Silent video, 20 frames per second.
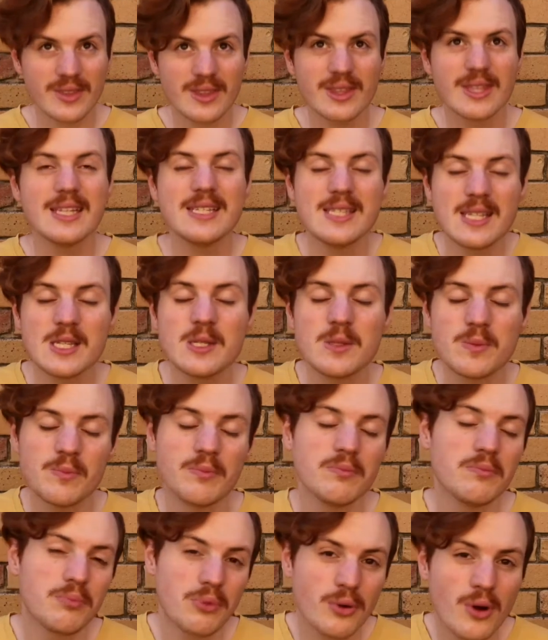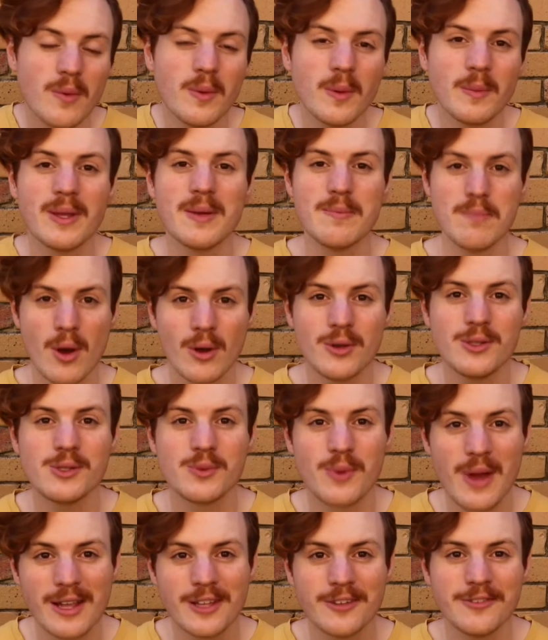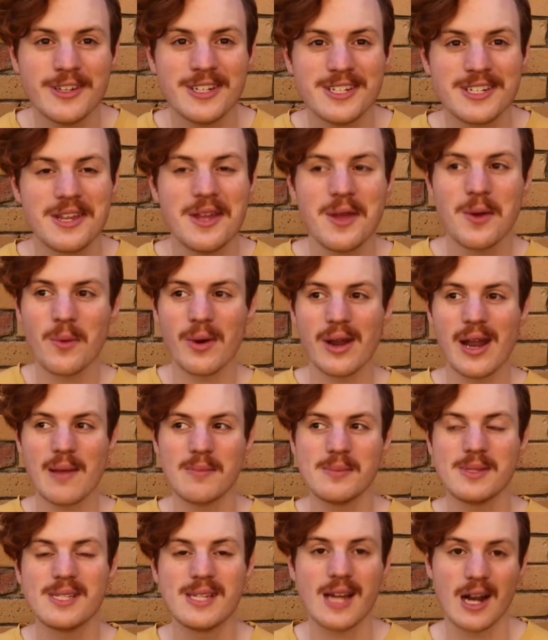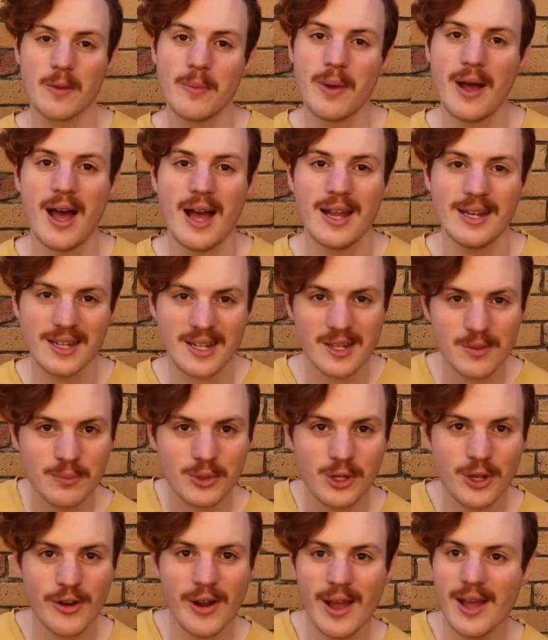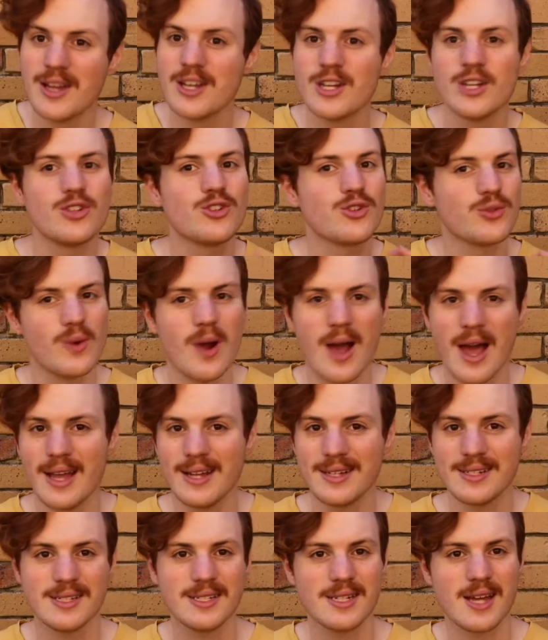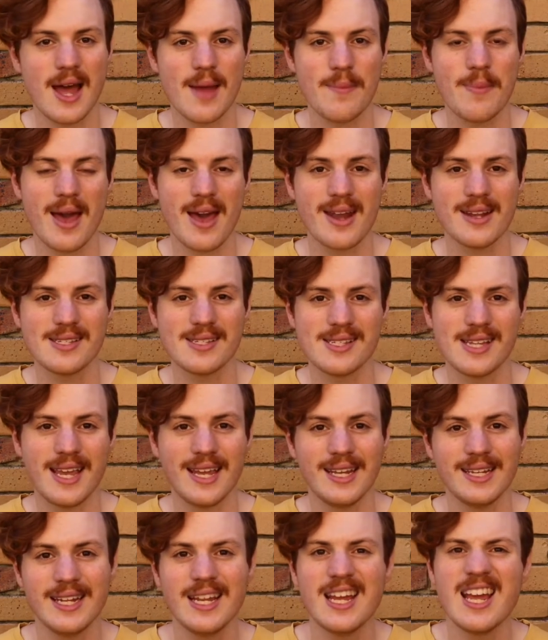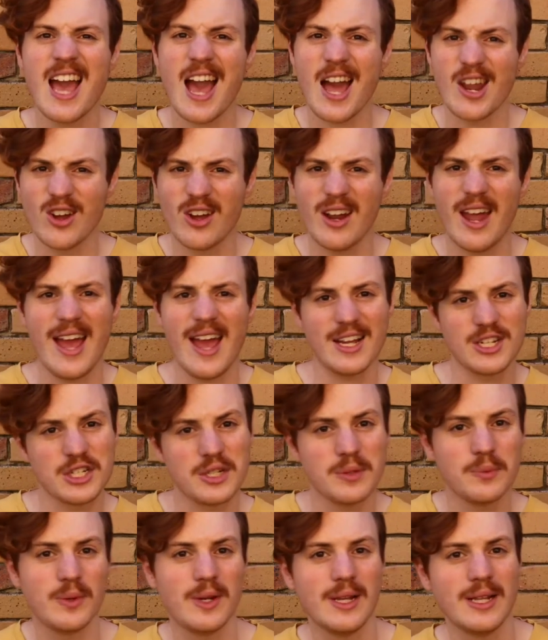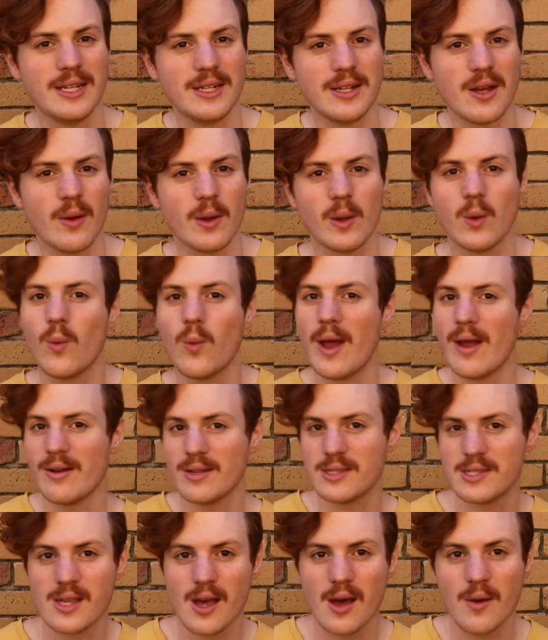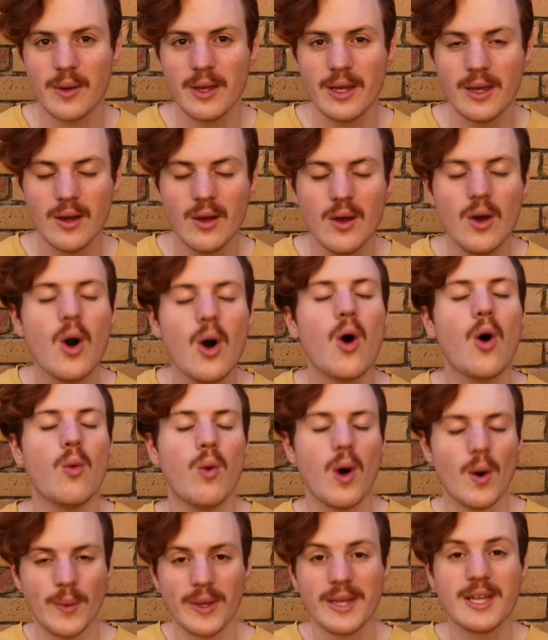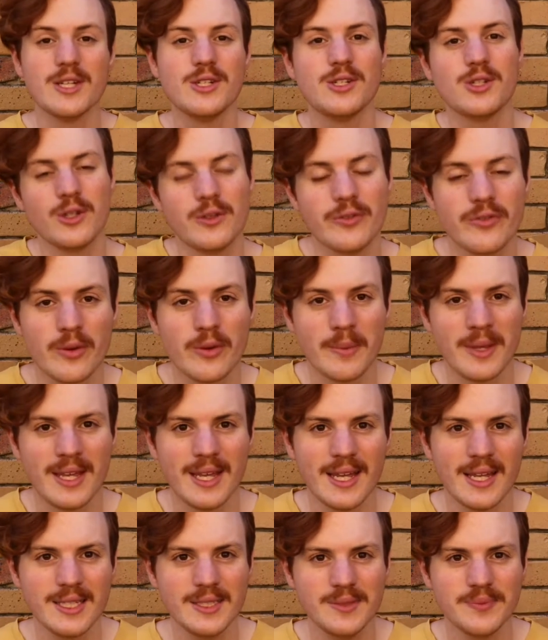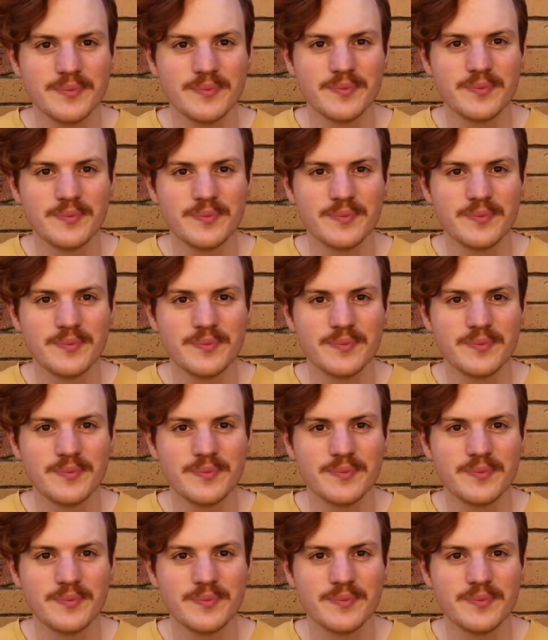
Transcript: This is probably most relevant when I'm stuck behind a computer trying to type out a scene and not actually really knowing where it's going or what we can do from here.